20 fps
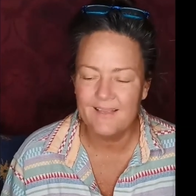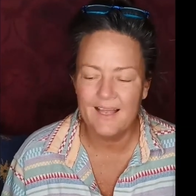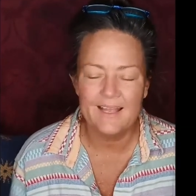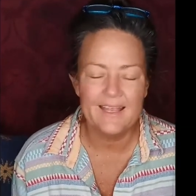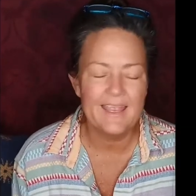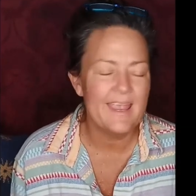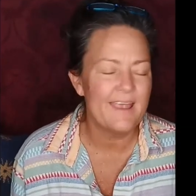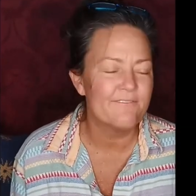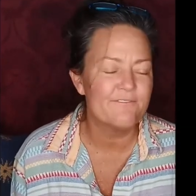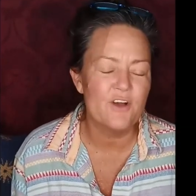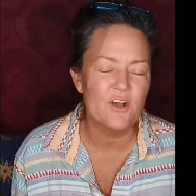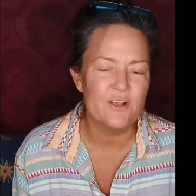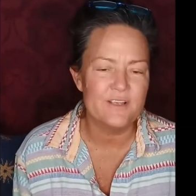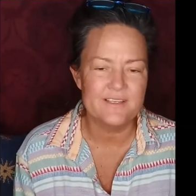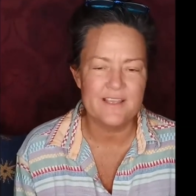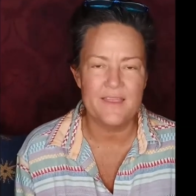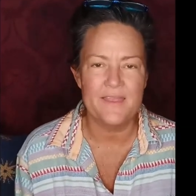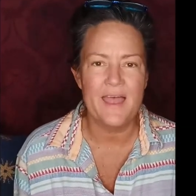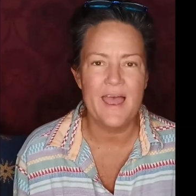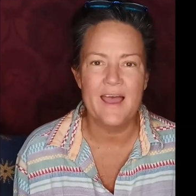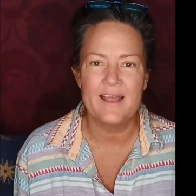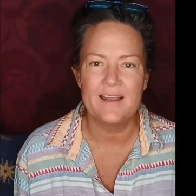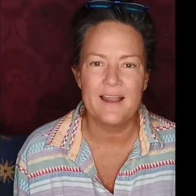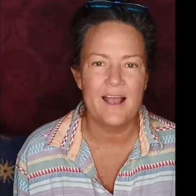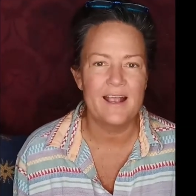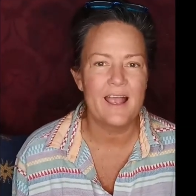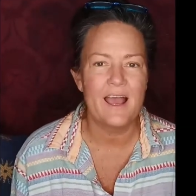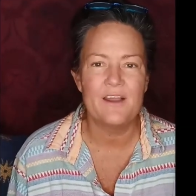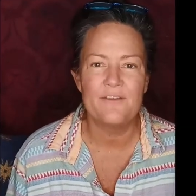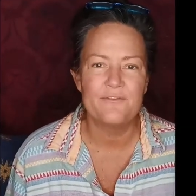can't focus on that. I
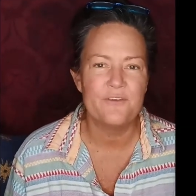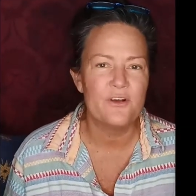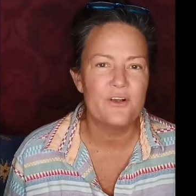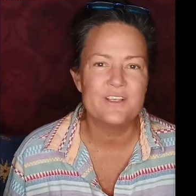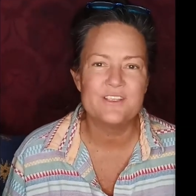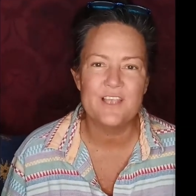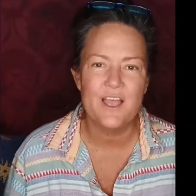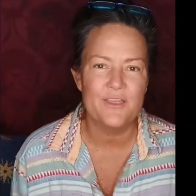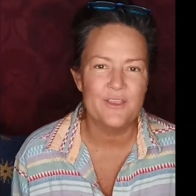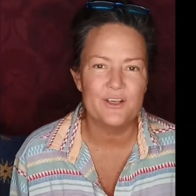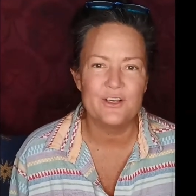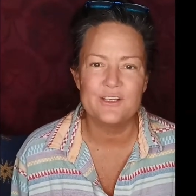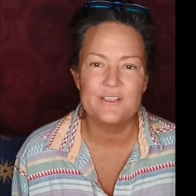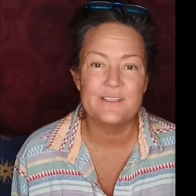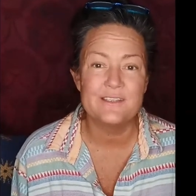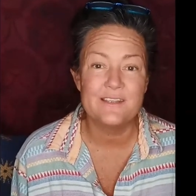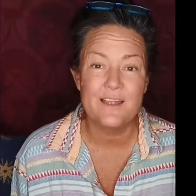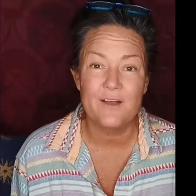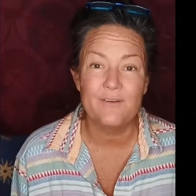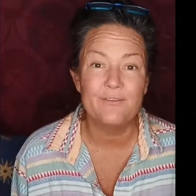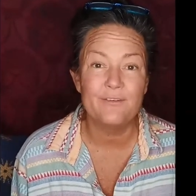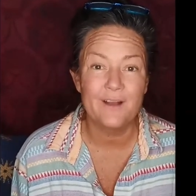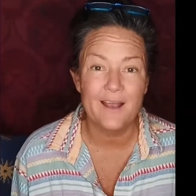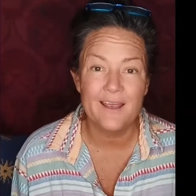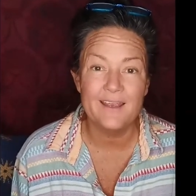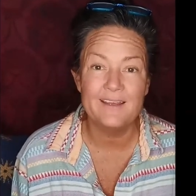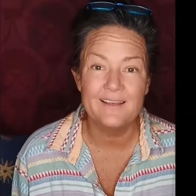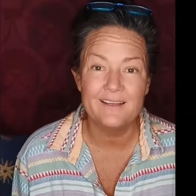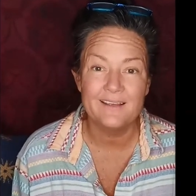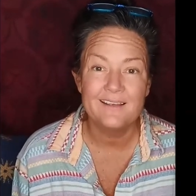gotta focus on the good stuff, right?